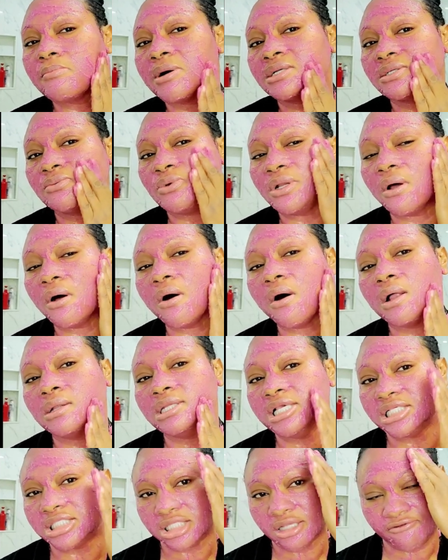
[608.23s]
But with
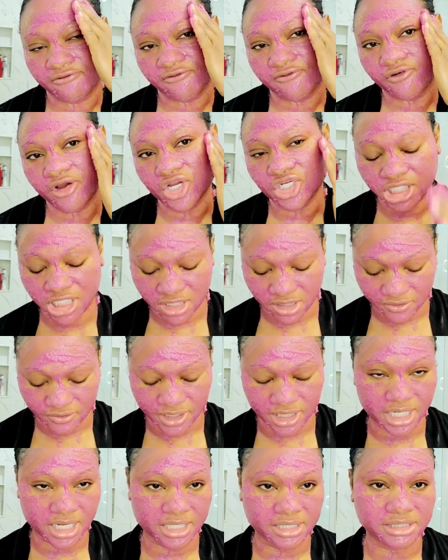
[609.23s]
all these fresh
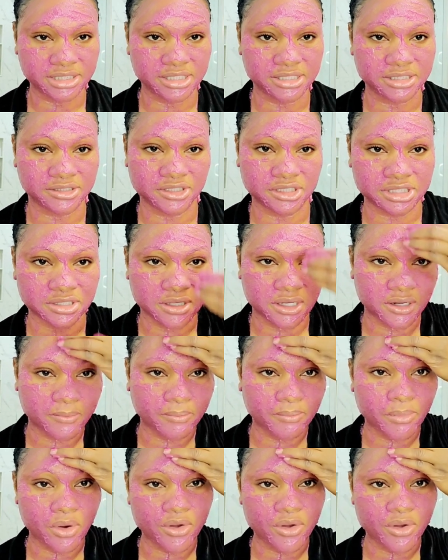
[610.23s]
ingredients, it's just going to